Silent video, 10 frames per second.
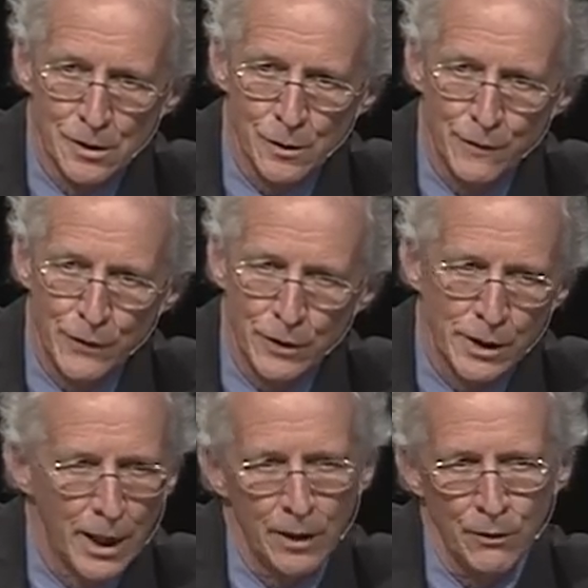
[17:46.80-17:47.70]
I wonder if you can
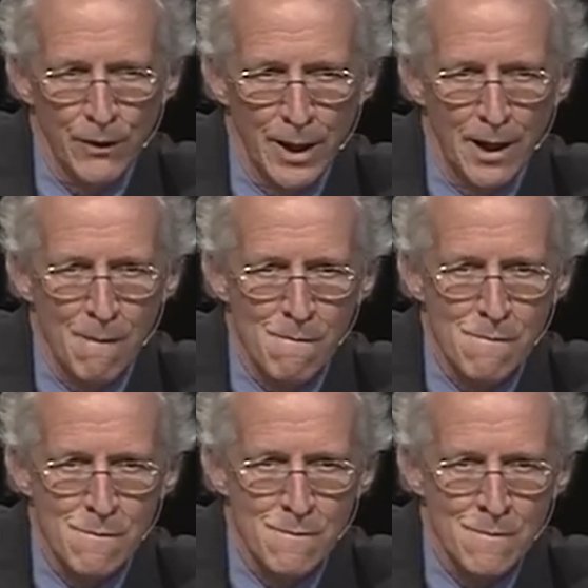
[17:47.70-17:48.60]
handle that.
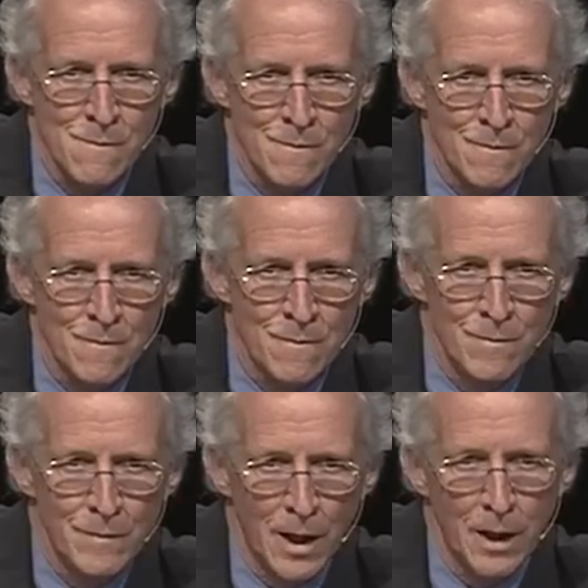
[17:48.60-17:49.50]

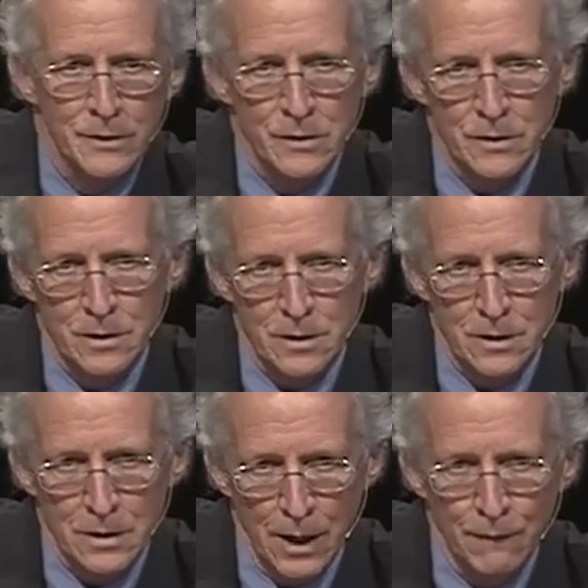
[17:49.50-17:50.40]
A
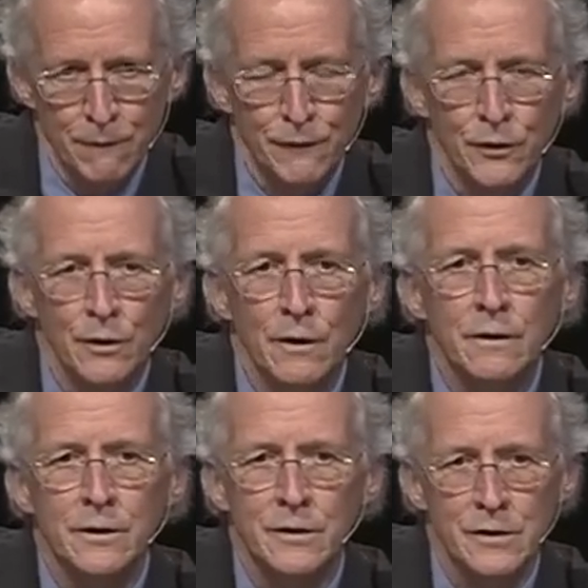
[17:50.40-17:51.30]
sinful
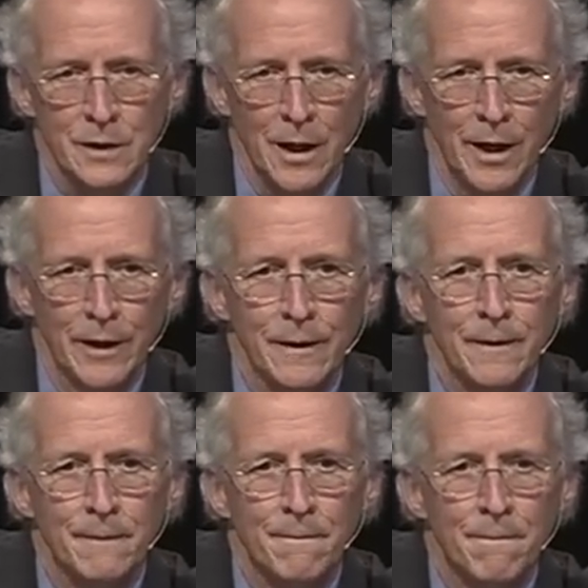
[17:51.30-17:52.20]
desire
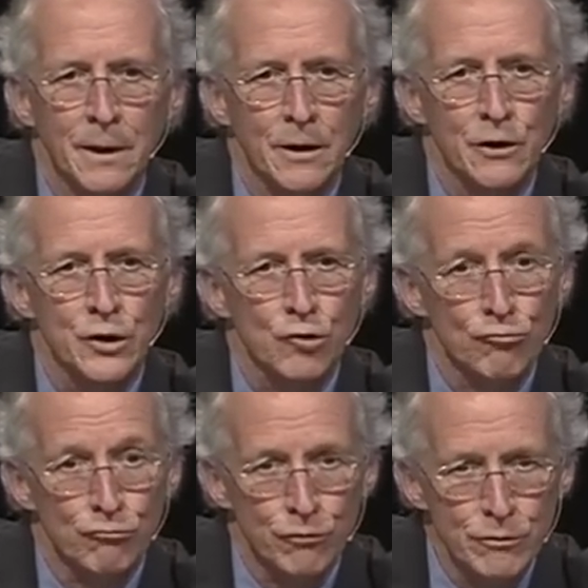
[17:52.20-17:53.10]
because
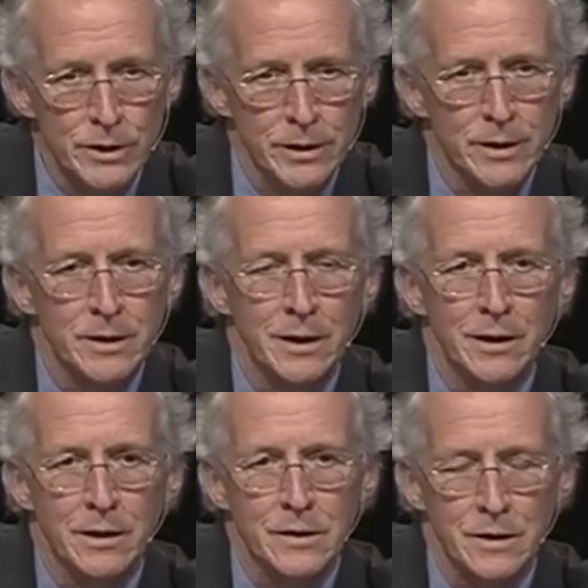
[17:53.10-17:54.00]
rooted
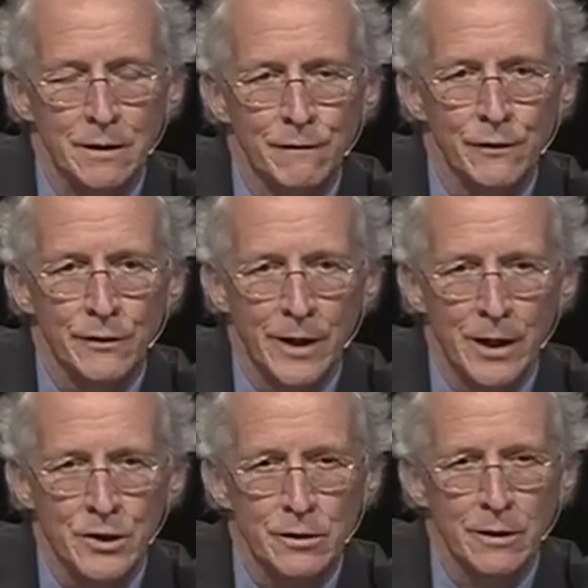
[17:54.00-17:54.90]
in a sinful
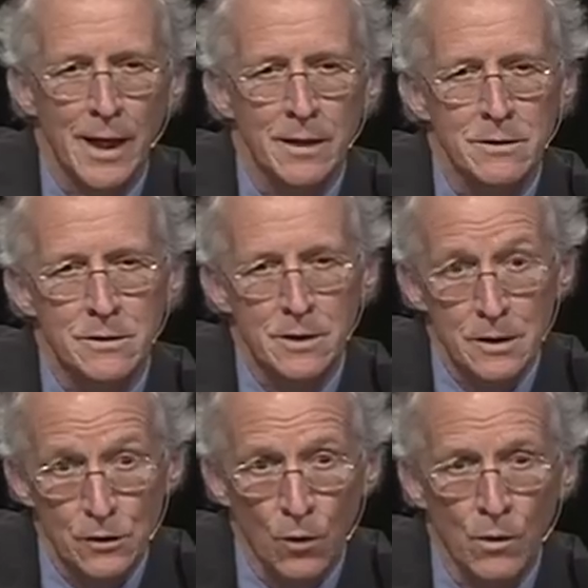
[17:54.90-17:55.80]
nature and
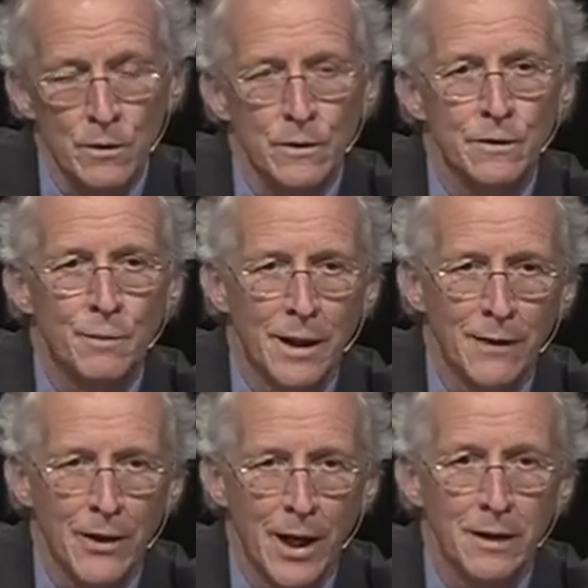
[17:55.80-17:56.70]
disordered by
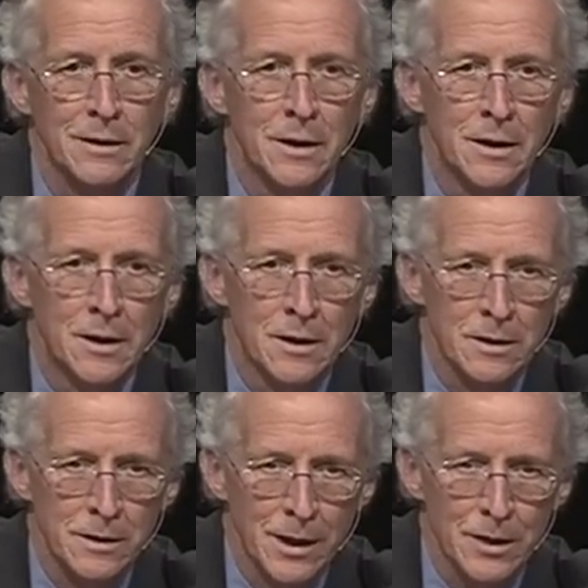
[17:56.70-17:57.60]
that
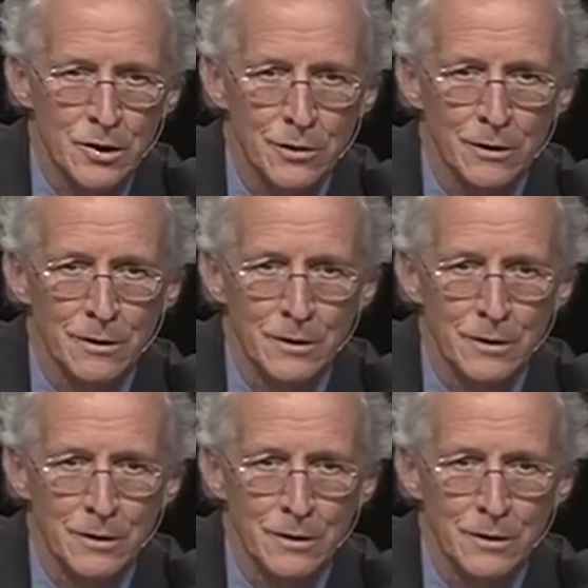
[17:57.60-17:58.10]
nature.